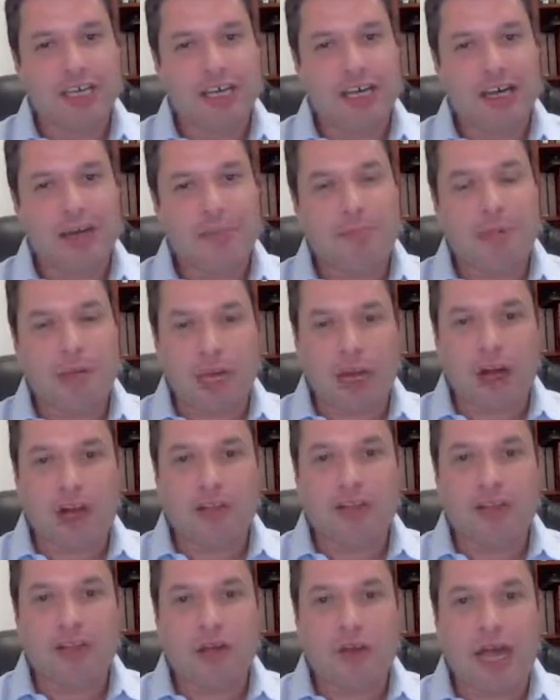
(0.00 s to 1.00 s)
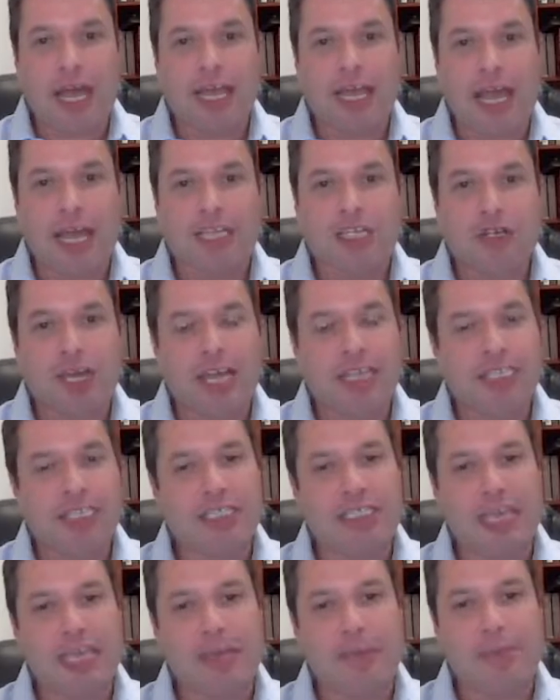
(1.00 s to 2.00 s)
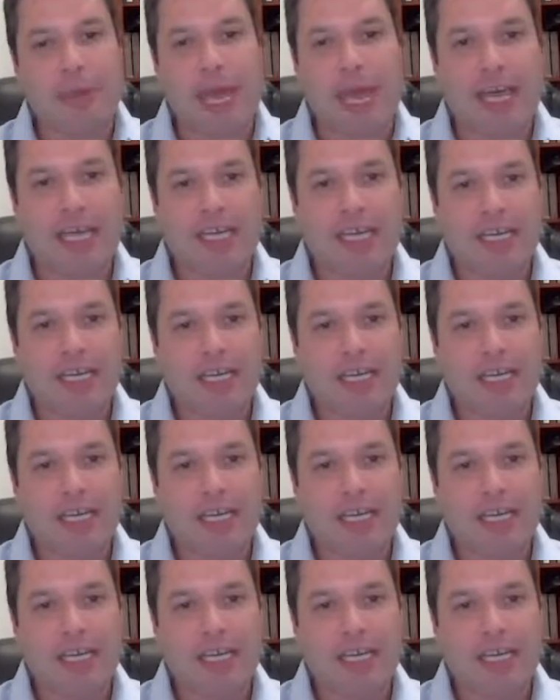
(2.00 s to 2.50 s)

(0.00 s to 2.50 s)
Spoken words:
But also, I tried to take back